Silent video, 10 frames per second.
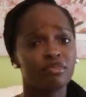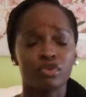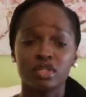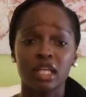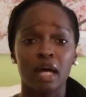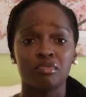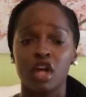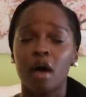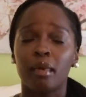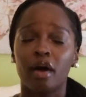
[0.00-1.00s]
full-time
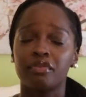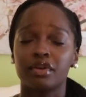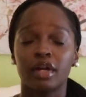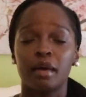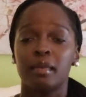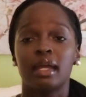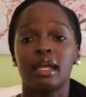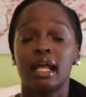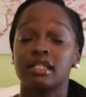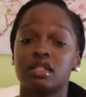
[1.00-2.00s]
job offer coming in
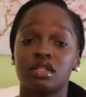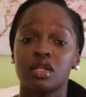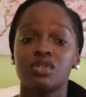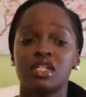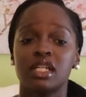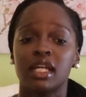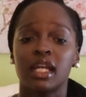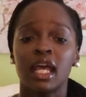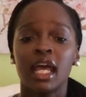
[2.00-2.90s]
as an associate,